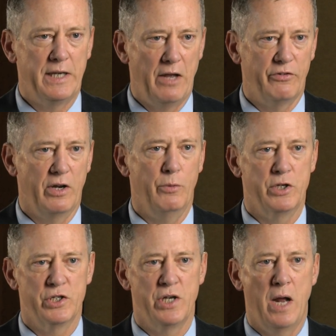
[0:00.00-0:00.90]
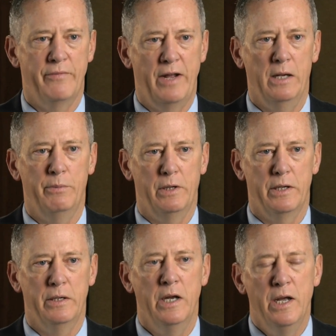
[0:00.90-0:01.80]
testing, which is not available
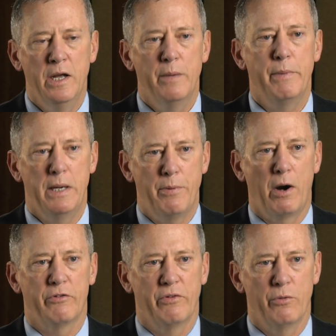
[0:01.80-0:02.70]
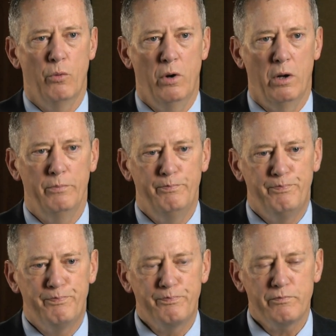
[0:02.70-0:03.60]
in many parts of the world.
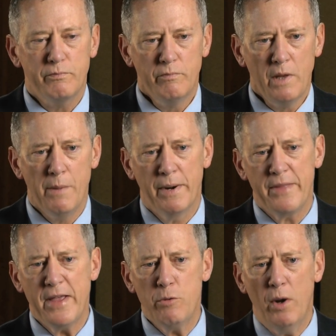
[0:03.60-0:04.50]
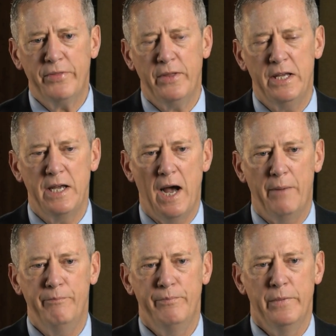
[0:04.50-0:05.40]
But I think what
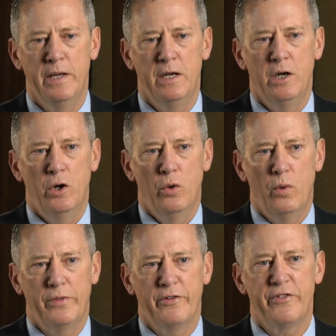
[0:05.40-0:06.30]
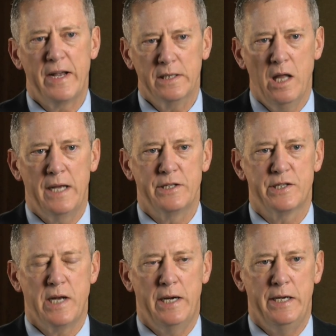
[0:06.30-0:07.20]
the second-line
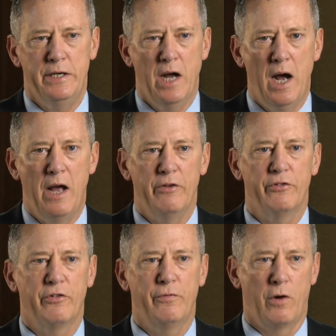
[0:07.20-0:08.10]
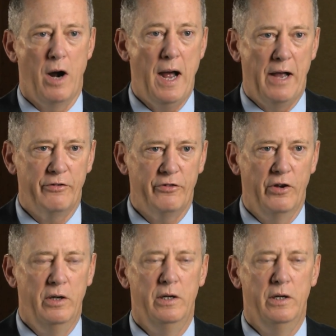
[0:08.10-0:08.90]
study does for us